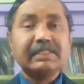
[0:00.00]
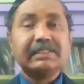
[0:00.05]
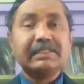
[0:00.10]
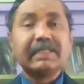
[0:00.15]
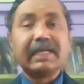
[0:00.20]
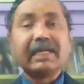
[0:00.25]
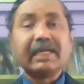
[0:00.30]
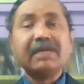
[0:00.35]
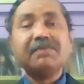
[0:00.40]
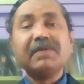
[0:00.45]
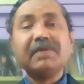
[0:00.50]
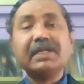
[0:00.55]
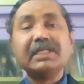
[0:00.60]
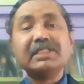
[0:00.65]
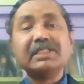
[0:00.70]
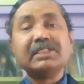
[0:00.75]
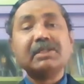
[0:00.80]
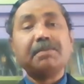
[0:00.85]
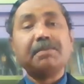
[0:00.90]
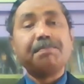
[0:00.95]
Second one
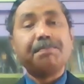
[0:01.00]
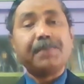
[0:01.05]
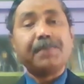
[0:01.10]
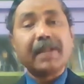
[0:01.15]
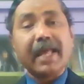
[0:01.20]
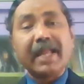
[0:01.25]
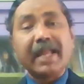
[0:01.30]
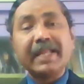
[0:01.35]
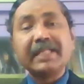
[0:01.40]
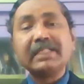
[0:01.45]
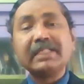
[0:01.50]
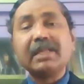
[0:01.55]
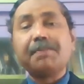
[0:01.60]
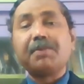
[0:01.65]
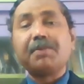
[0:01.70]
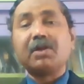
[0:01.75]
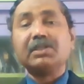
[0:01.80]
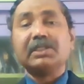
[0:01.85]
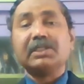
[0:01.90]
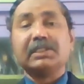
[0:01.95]
is planning the
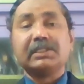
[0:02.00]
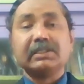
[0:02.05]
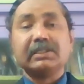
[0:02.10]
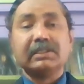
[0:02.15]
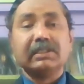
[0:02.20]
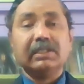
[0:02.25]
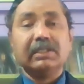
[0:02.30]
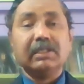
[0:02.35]
project.